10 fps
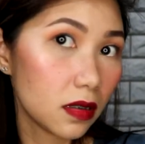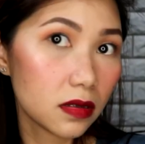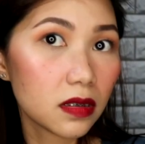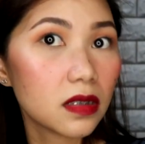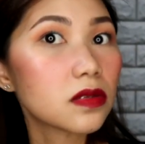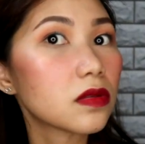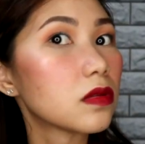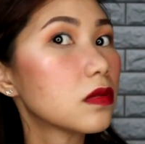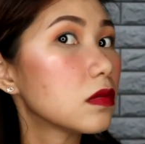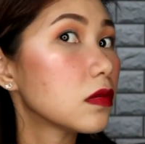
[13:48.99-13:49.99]
Ayan, guys,
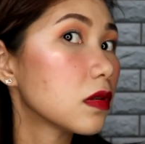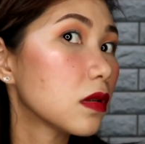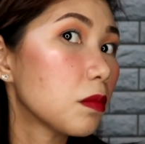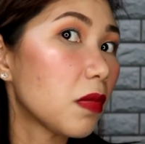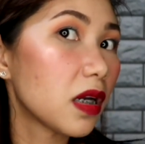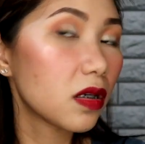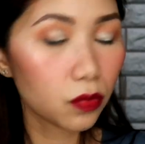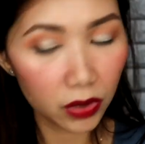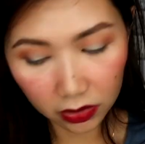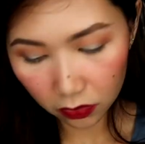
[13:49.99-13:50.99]
oh.
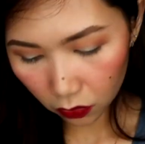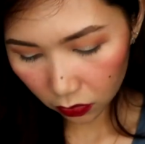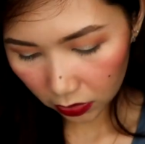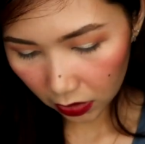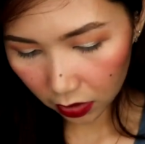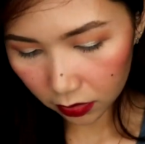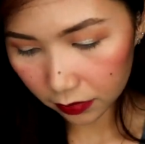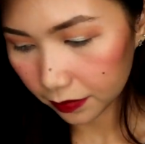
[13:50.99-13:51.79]
Parang wet look lang.